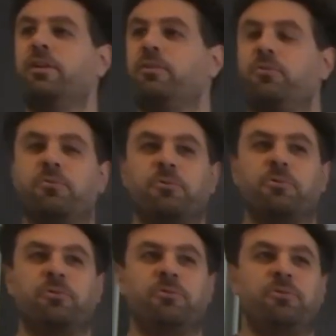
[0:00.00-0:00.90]
to
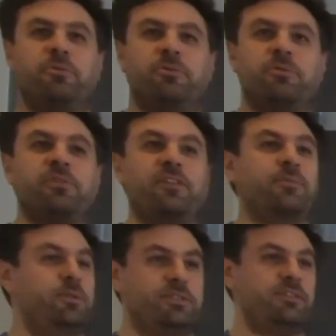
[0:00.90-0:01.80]
state some
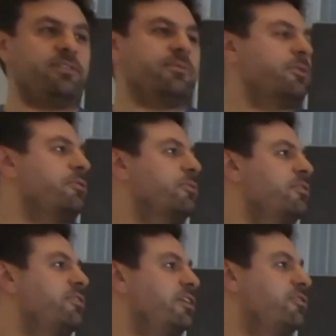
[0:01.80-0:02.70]
wishes, what you want
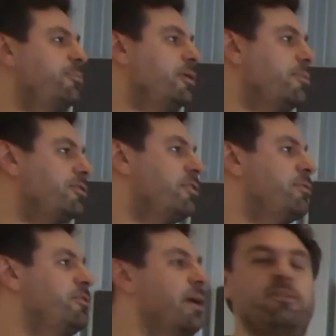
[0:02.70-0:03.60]
this lecture to be about, and we
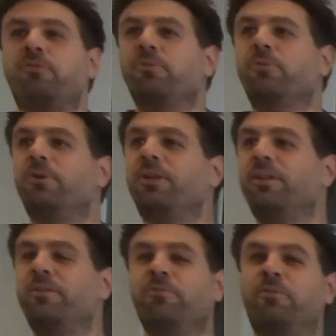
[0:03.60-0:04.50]
try to
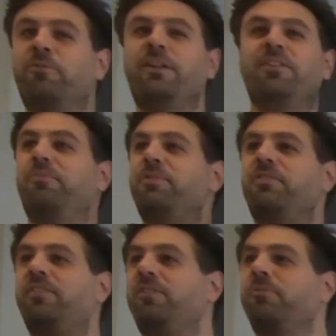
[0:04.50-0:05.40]
fulfill these
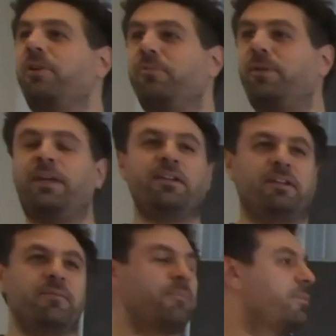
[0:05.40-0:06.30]
wishes as good as we
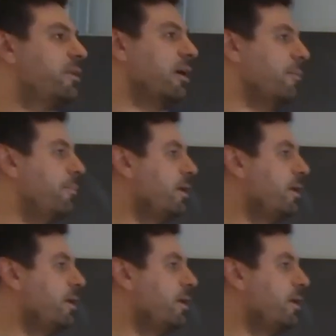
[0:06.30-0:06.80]
can. And